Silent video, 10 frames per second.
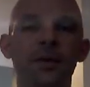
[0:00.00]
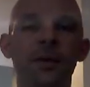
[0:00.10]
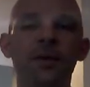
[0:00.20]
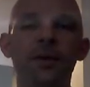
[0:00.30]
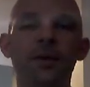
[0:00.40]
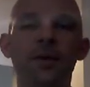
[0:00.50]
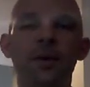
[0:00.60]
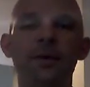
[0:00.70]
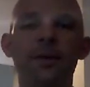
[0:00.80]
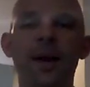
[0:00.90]
Don't do a
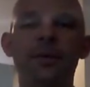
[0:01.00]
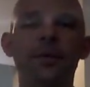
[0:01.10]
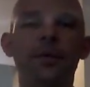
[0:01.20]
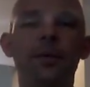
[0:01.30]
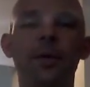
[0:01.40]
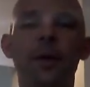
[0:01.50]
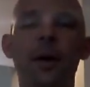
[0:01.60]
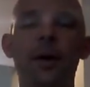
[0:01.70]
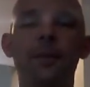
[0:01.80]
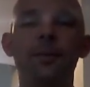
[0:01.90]
few effects
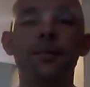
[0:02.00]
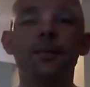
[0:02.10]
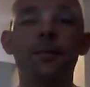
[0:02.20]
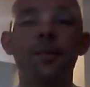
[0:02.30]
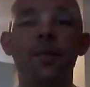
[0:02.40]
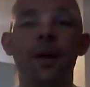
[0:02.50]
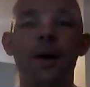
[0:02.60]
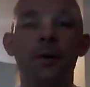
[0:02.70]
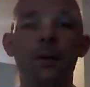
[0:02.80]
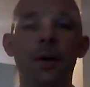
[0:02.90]
where
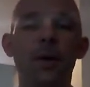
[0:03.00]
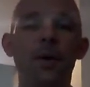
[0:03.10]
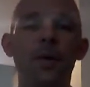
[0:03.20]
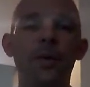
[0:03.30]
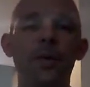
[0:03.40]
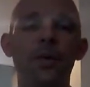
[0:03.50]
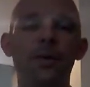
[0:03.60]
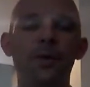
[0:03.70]
in a row,